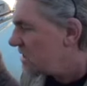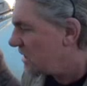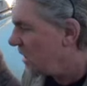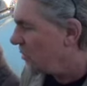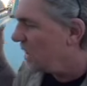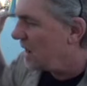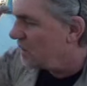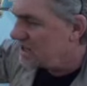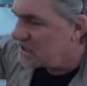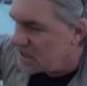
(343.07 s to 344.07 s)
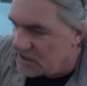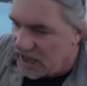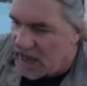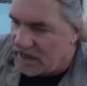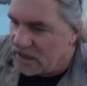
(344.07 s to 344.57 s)
So when I went to do
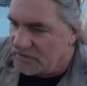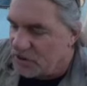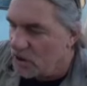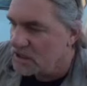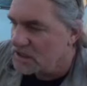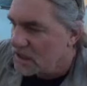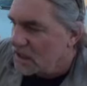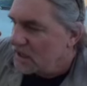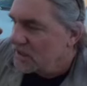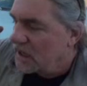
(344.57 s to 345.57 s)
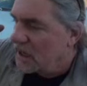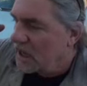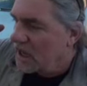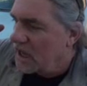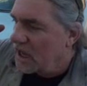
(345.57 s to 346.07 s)
that, of course, the
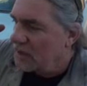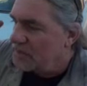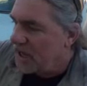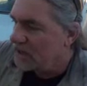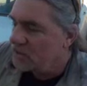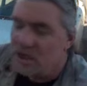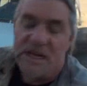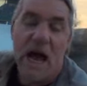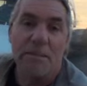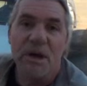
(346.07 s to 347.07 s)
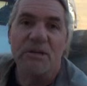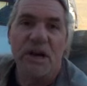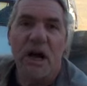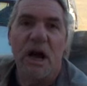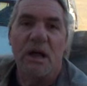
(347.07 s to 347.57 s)
uh, pedal would not move
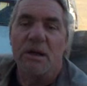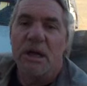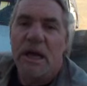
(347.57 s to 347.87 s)
at all.